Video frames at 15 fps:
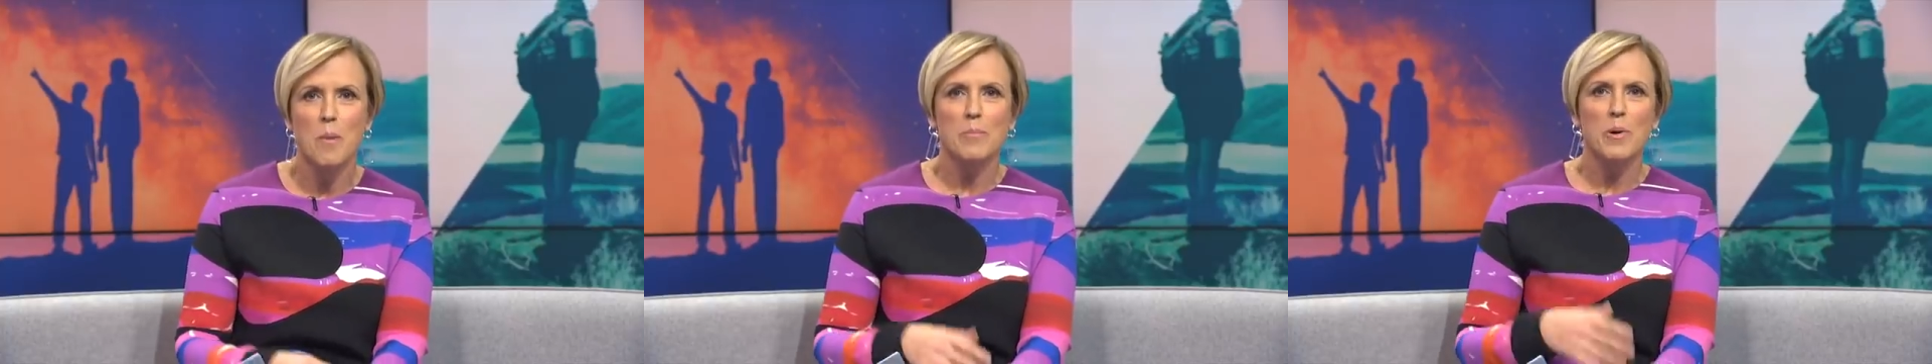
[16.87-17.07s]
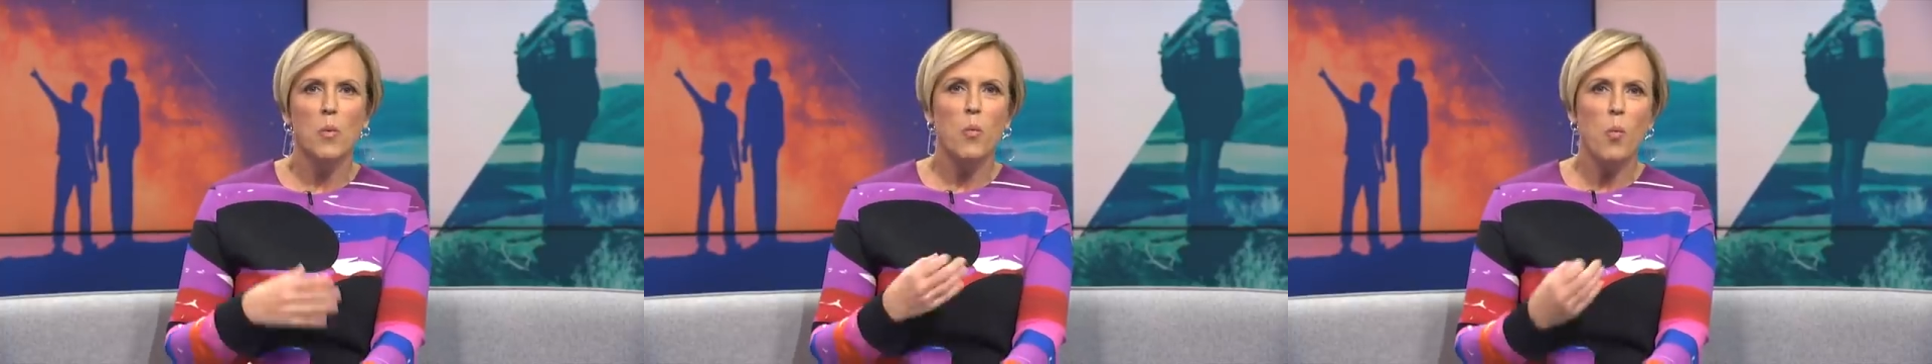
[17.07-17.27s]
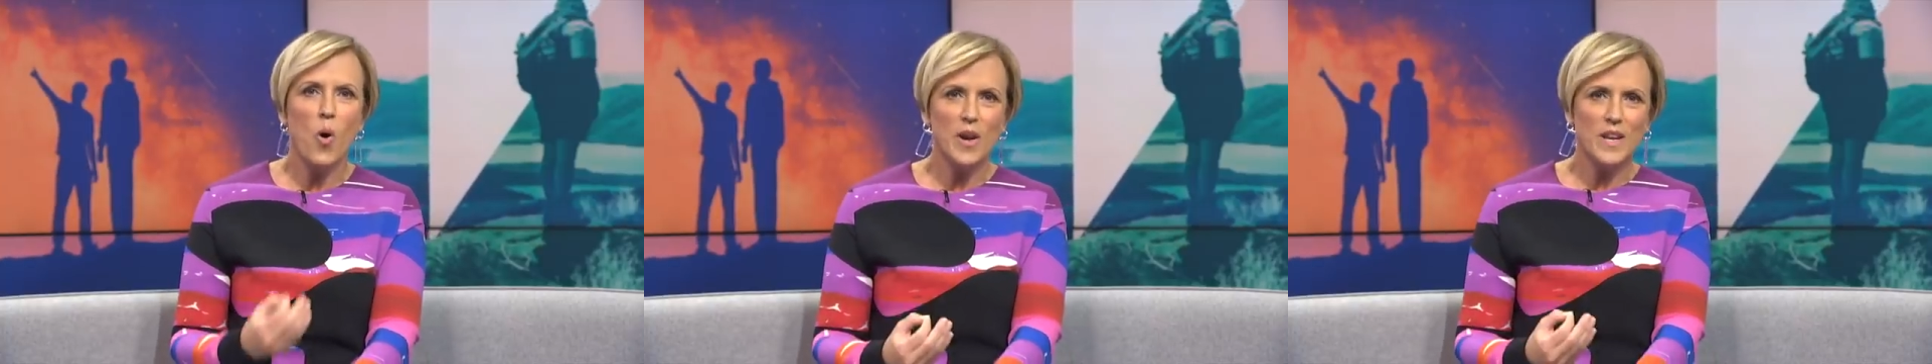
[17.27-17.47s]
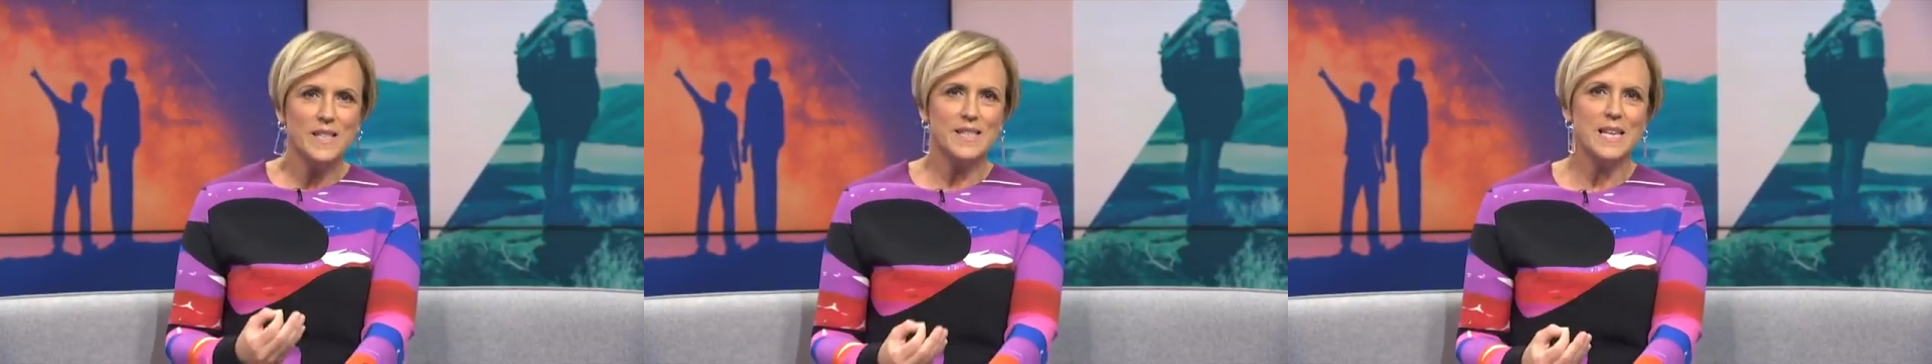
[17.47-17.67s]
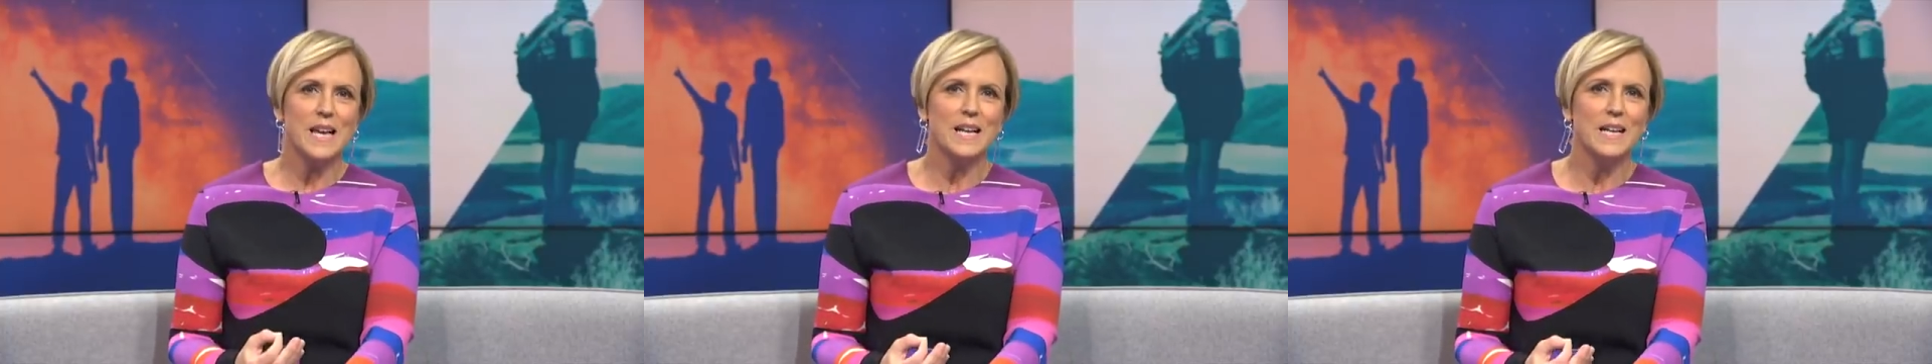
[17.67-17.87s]
But what
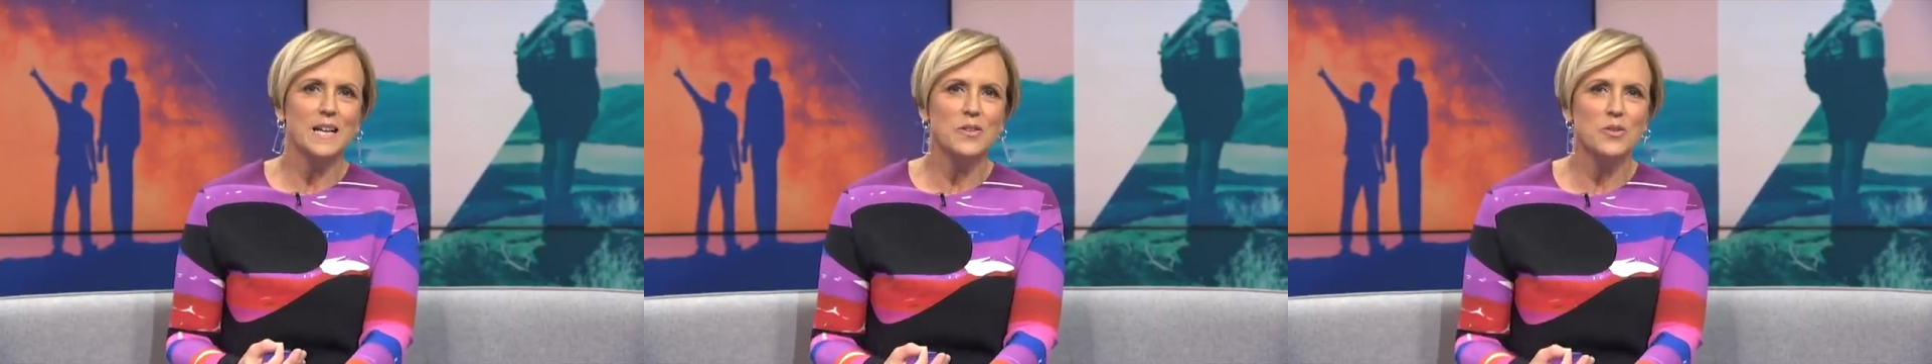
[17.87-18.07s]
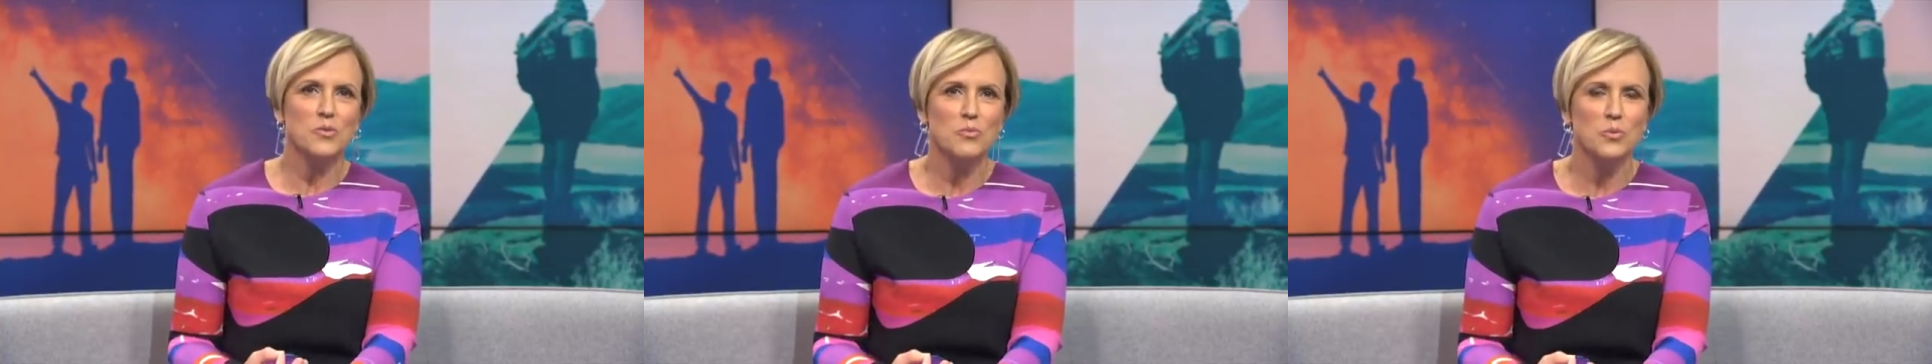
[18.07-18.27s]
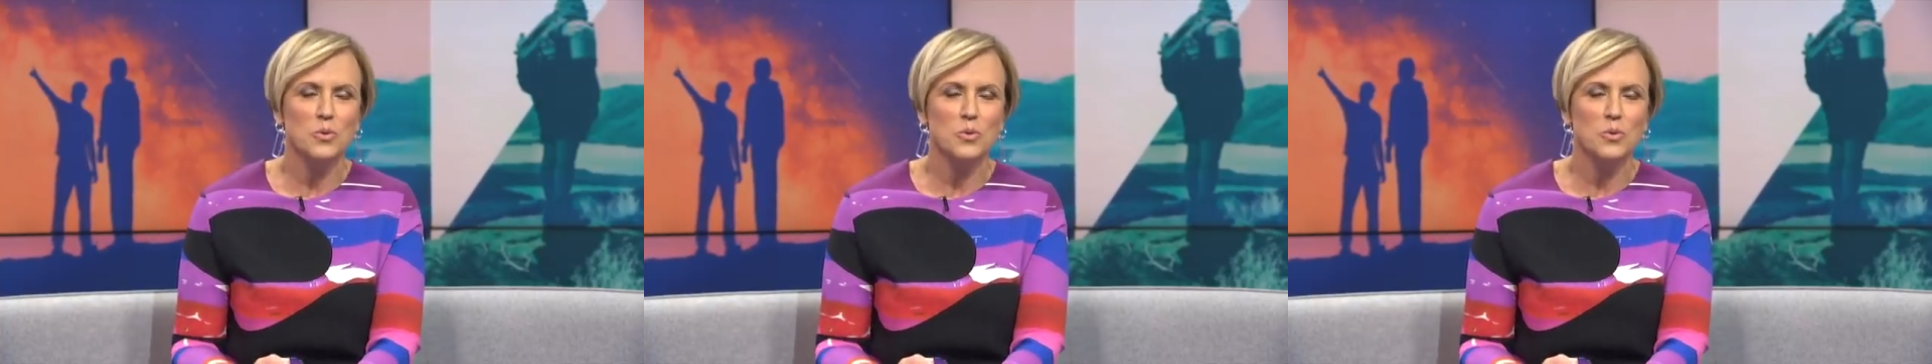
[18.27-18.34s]
exactly are the